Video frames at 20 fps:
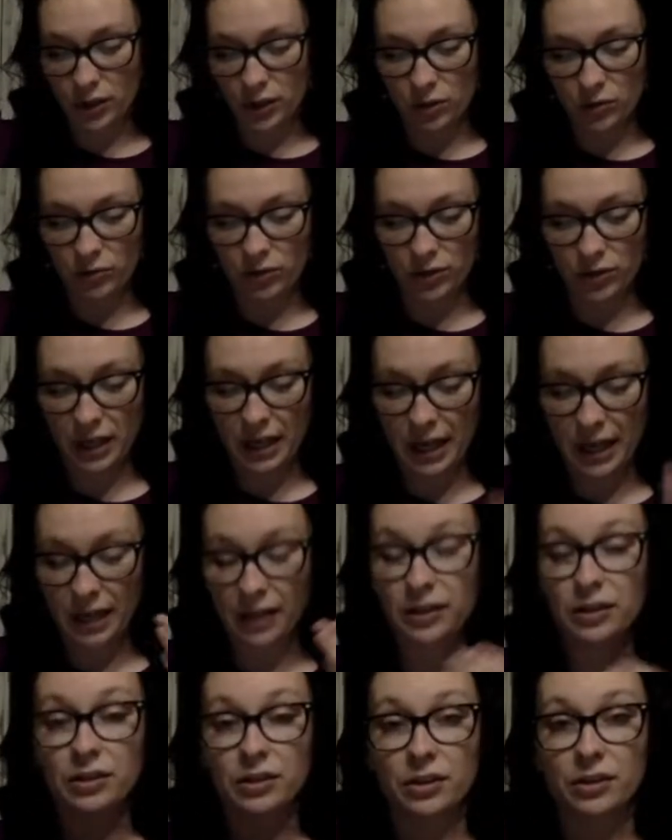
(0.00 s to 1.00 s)
over the
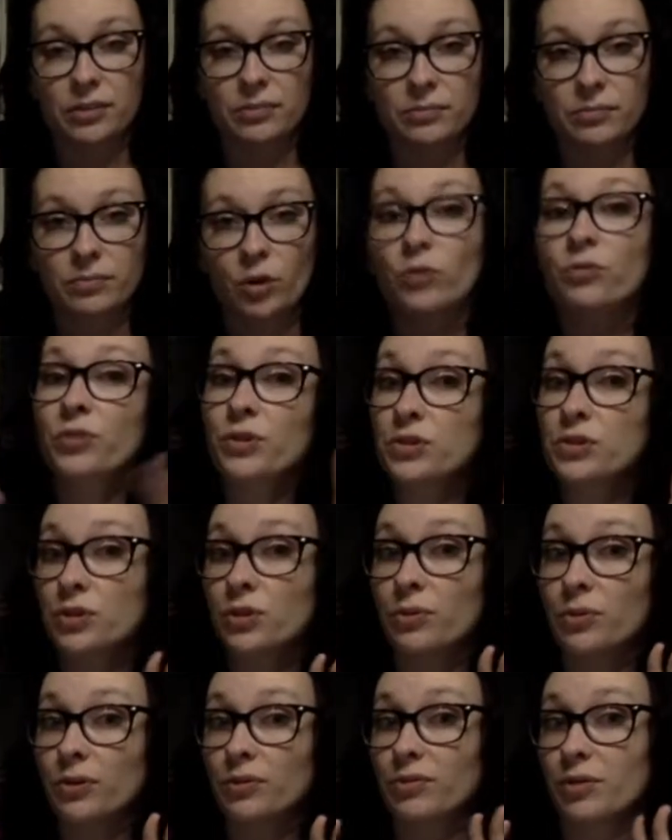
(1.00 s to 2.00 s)
calendar. Or first you're
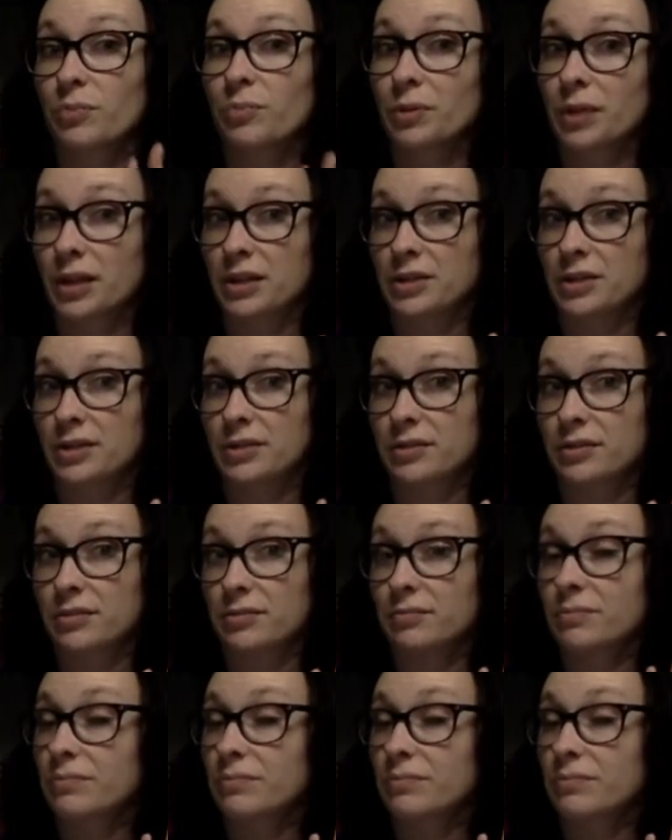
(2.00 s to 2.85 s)
going over the pledges.